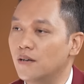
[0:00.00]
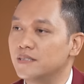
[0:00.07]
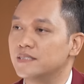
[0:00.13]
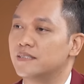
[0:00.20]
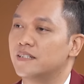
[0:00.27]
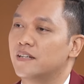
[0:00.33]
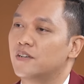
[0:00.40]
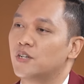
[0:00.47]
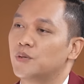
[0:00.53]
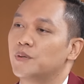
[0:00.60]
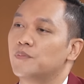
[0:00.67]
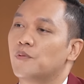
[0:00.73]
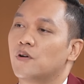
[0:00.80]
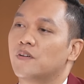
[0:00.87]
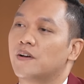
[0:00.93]
has the
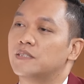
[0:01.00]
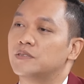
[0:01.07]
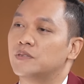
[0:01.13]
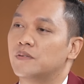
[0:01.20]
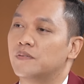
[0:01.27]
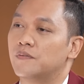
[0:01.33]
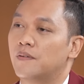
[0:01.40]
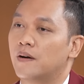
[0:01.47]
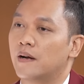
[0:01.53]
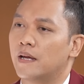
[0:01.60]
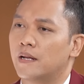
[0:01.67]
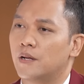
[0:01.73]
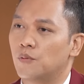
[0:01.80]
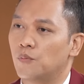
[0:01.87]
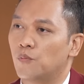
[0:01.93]
agreement progressed so far? And
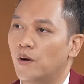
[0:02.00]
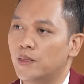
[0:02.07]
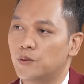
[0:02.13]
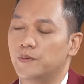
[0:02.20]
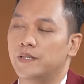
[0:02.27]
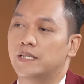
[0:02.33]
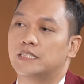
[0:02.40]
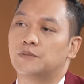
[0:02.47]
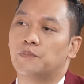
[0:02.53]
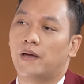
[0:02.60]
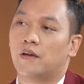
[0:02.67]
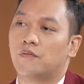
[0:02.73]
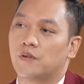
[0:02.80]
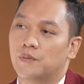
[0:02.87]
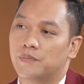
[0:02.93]
then what do we
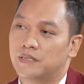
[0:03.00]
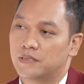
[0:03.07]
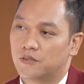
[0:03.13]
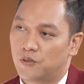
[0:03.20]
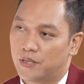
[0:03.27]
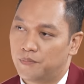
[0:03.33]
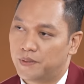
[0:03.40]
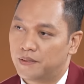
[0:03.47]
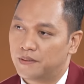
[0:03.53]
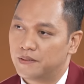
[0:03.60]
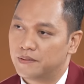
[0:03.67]
expect from this agreement?